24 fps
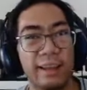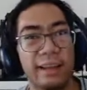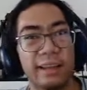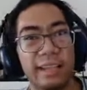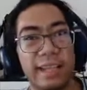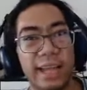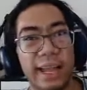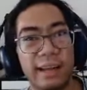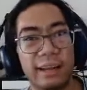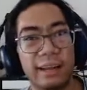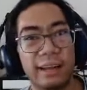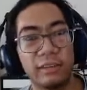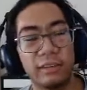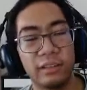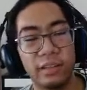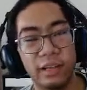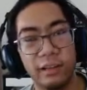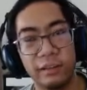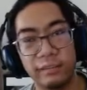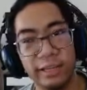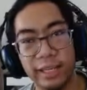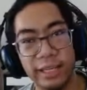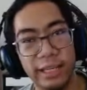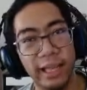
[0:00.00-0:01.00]
cannon
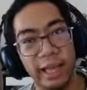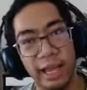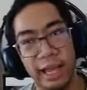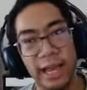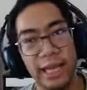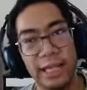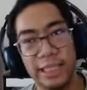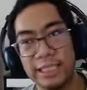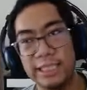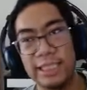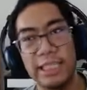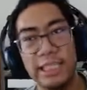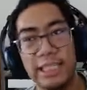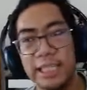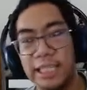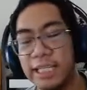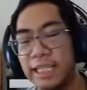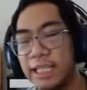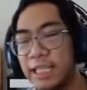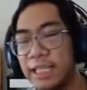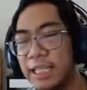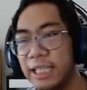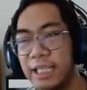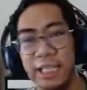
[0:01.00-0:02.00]
of the
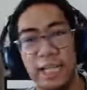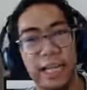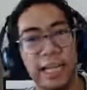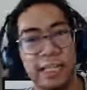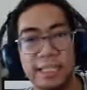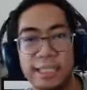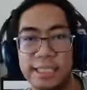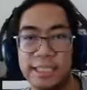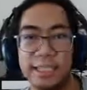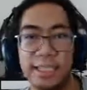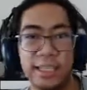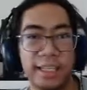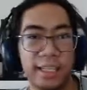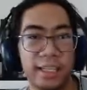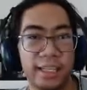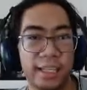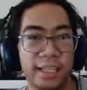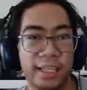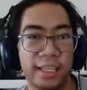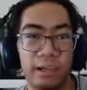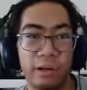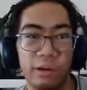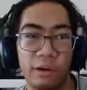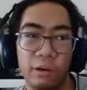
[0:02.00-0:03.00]
AT-ST
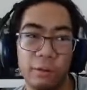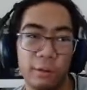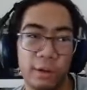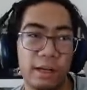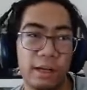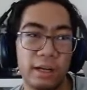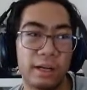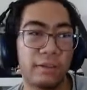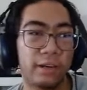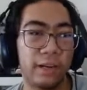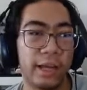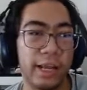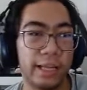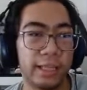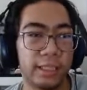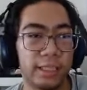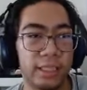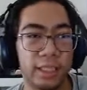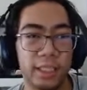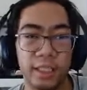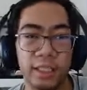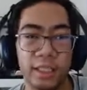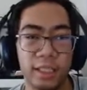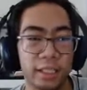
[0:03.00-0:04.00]
or whatever AT